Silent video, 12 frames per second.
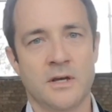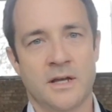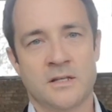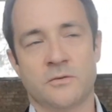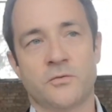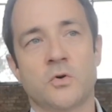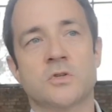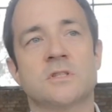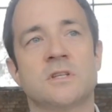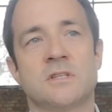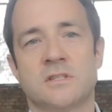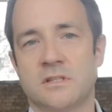It's, of course,
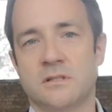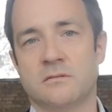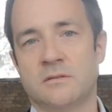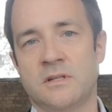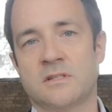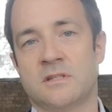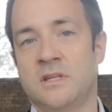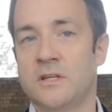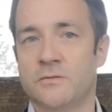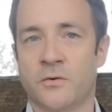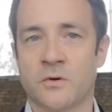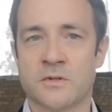there's a need
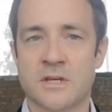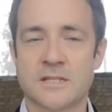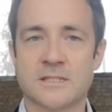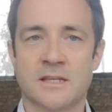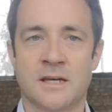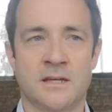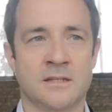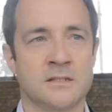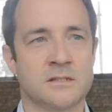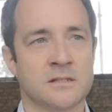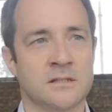for that, and